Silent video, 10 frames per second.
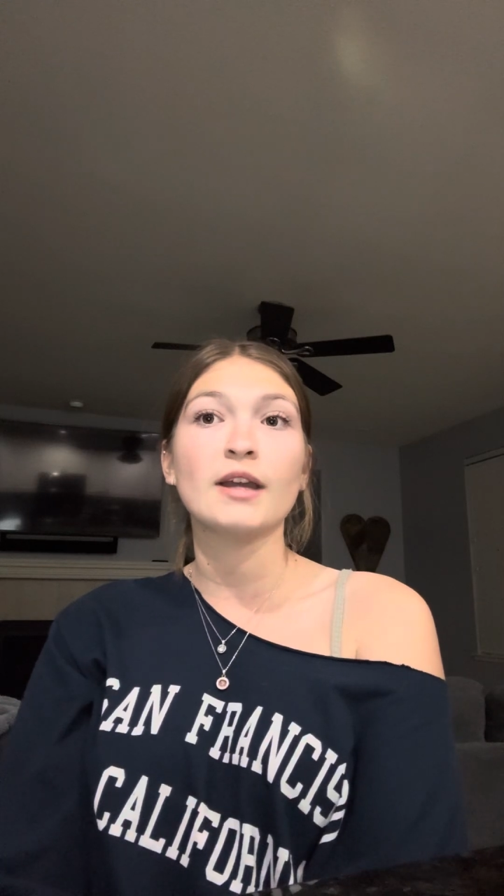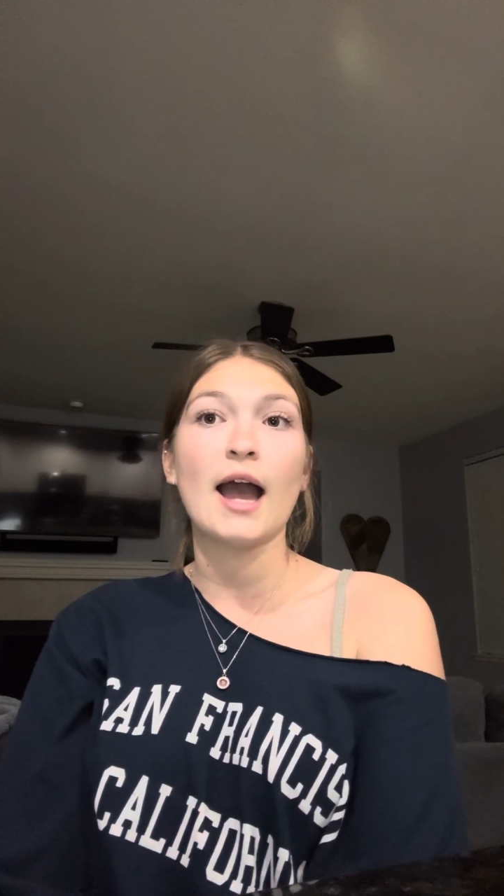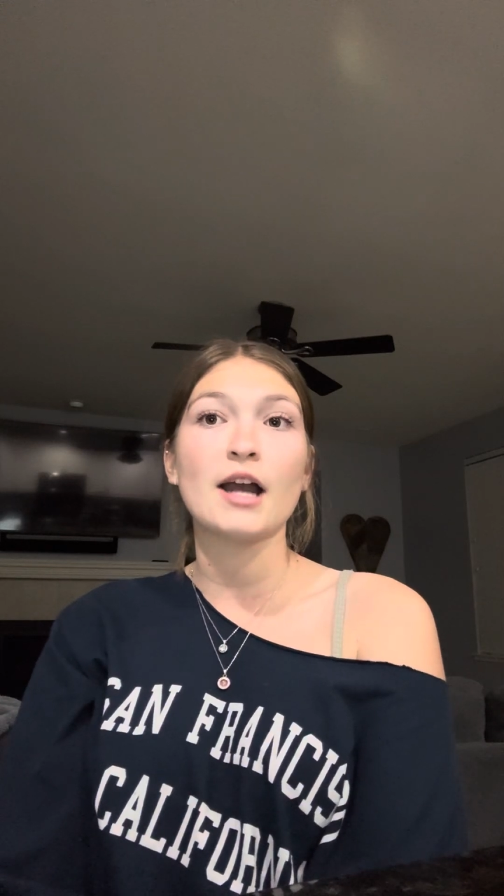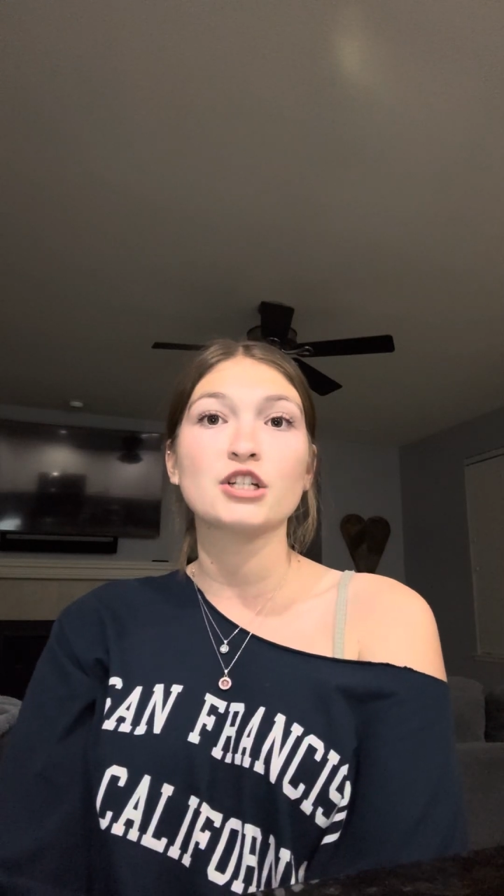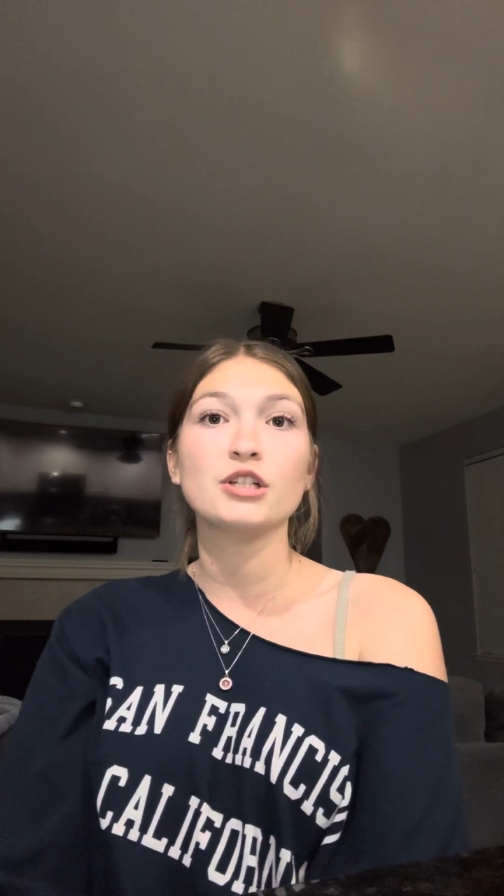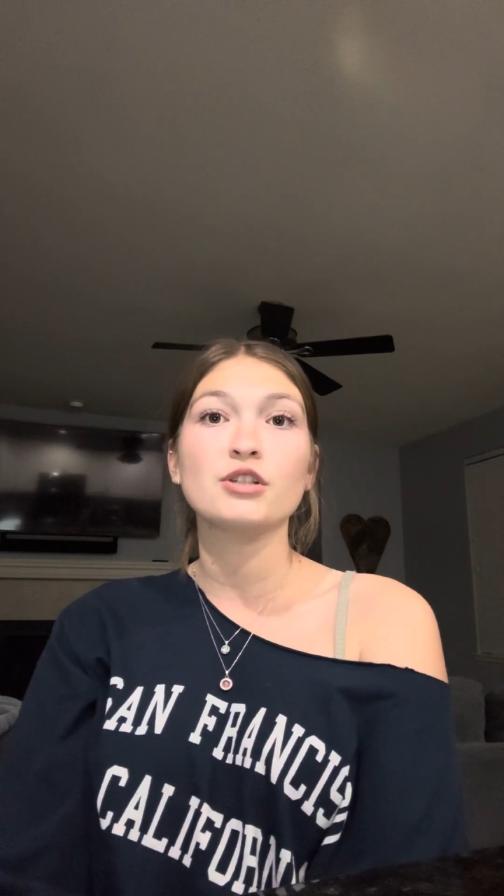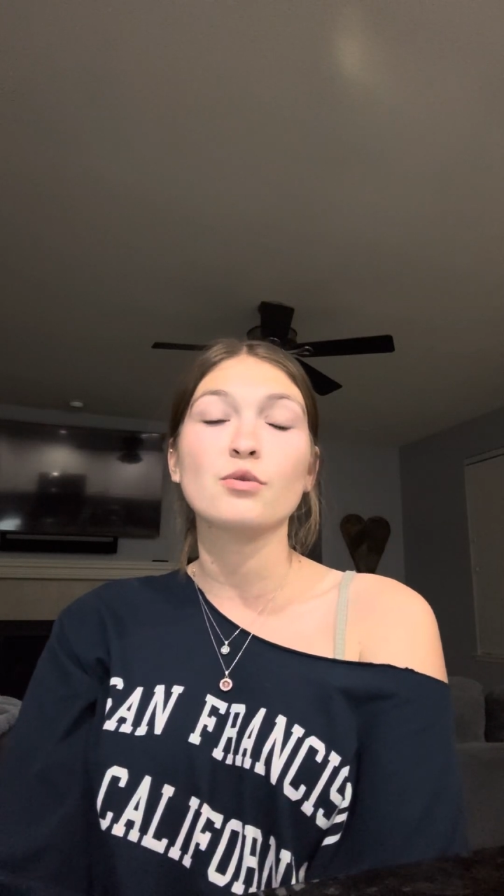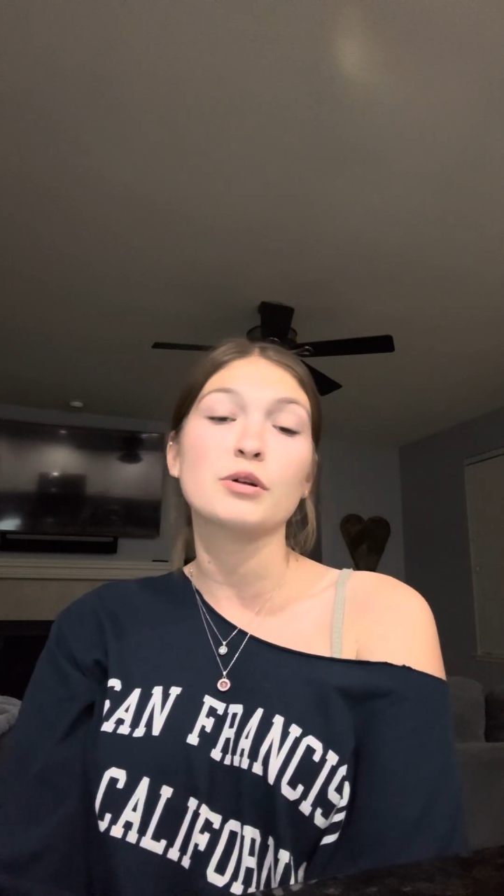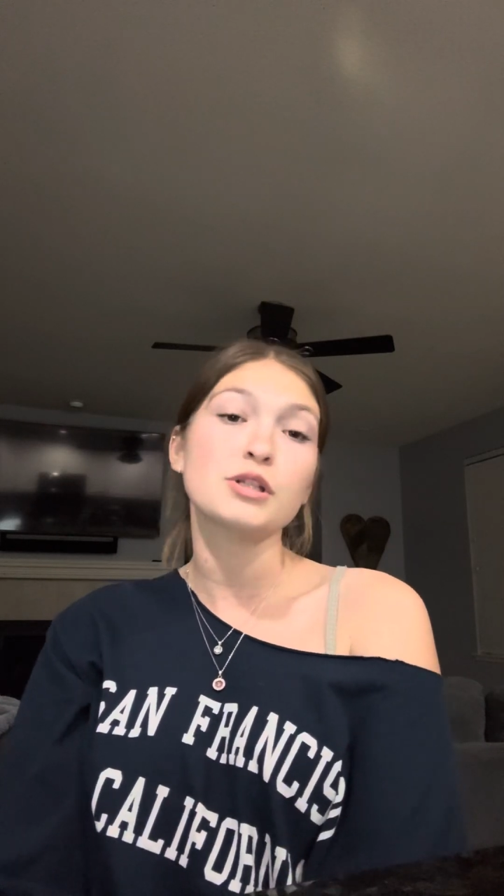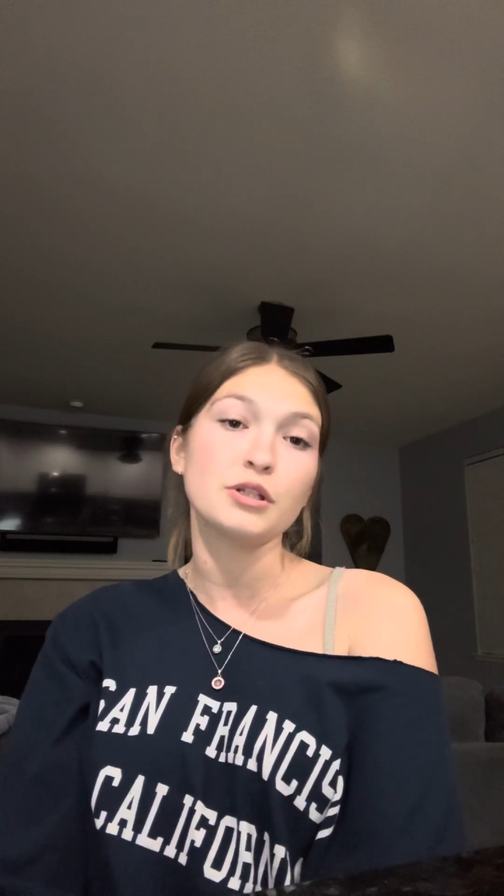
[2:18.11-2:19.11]
actions
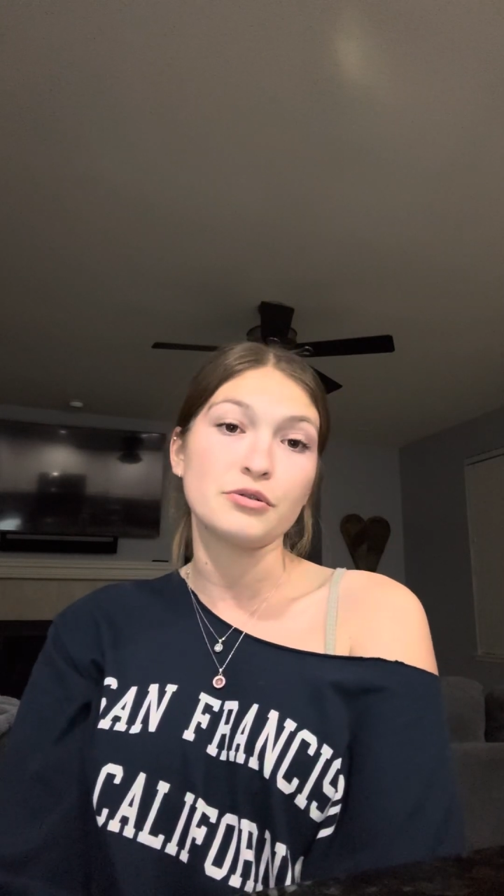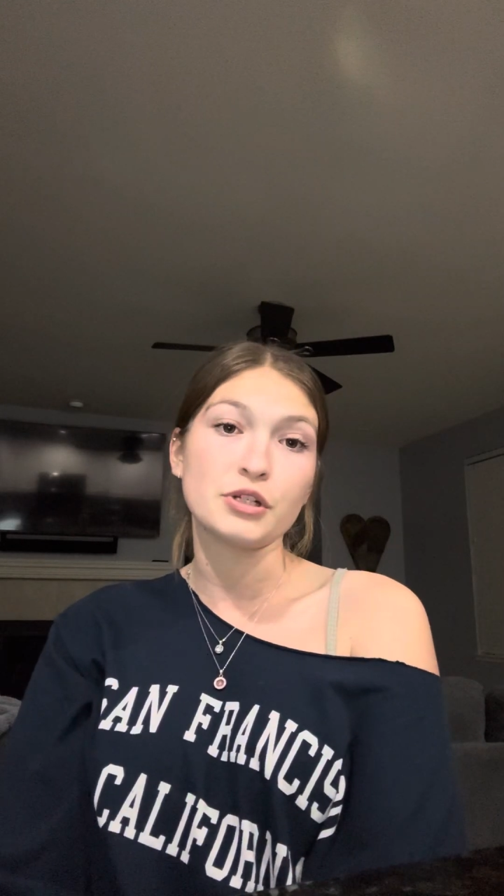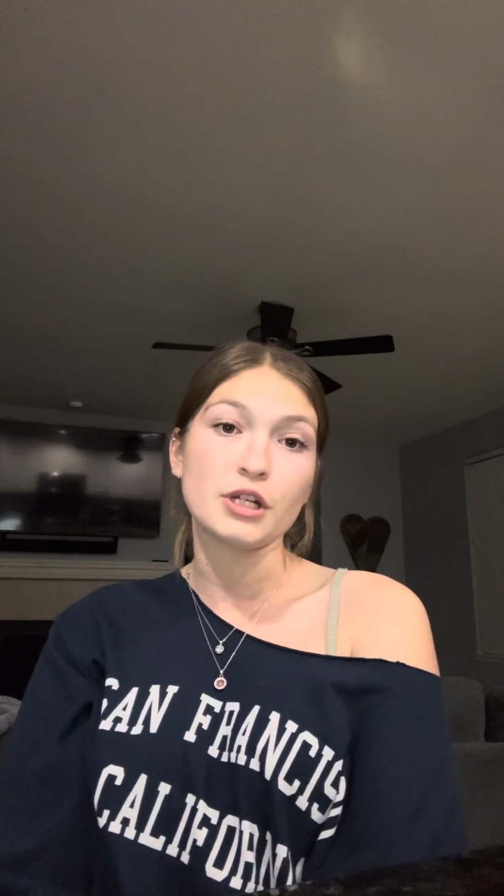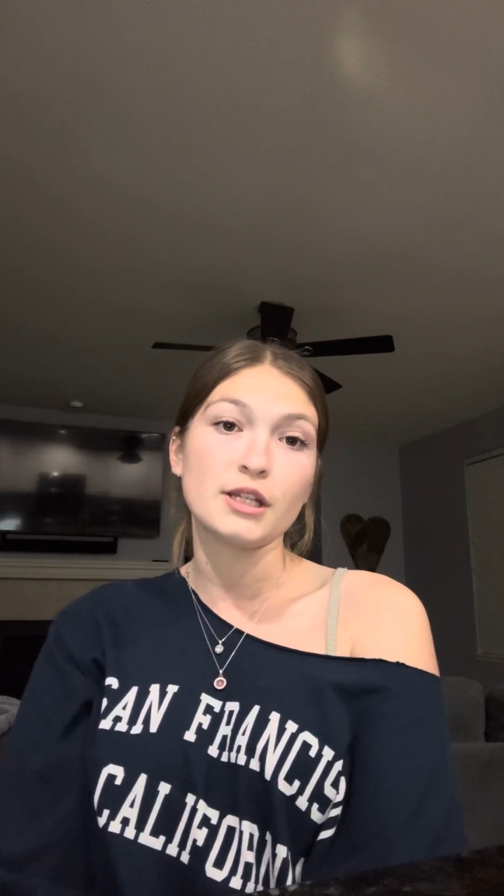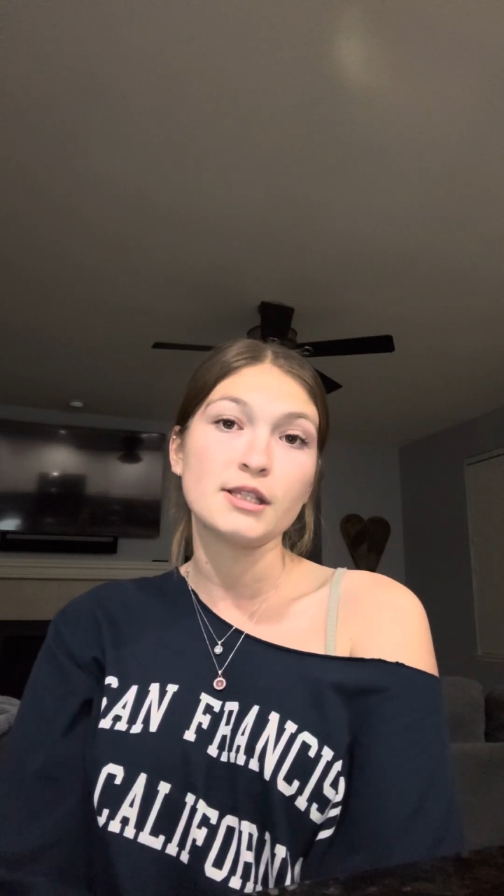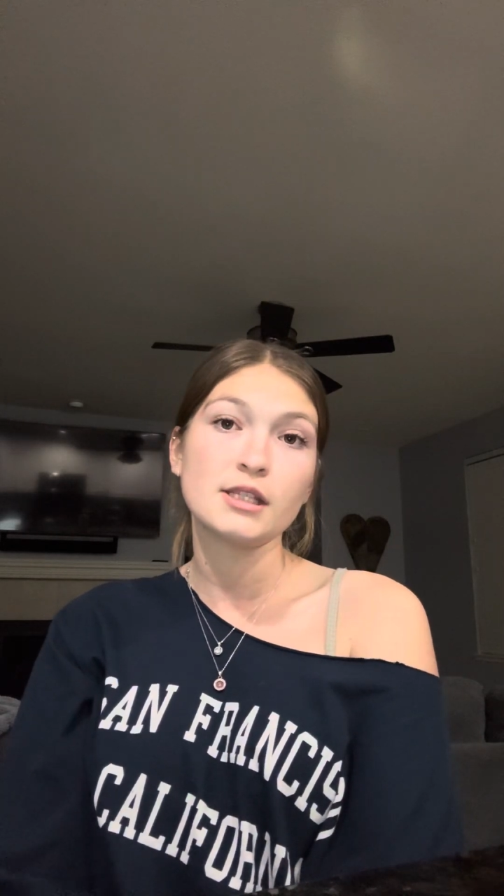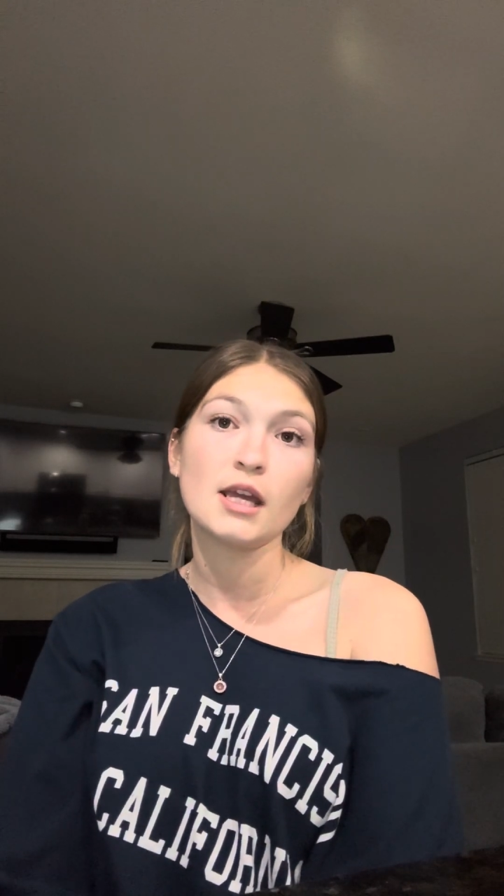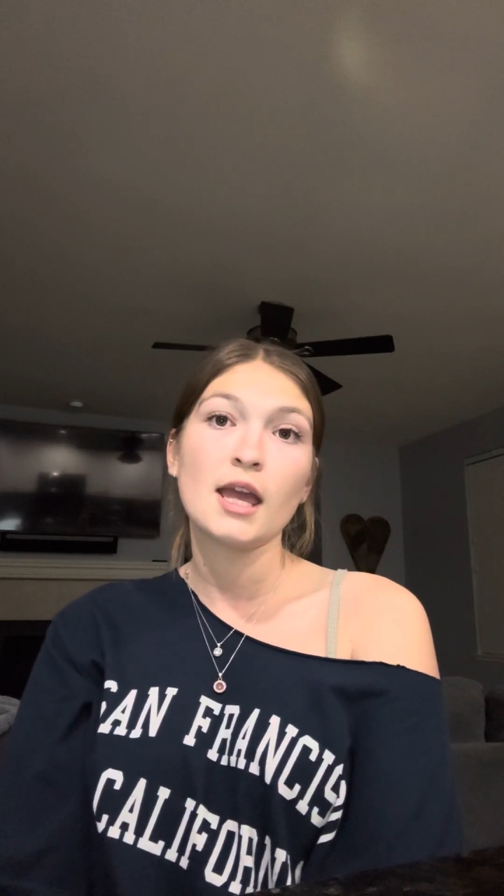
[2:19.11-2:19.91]
or solutions.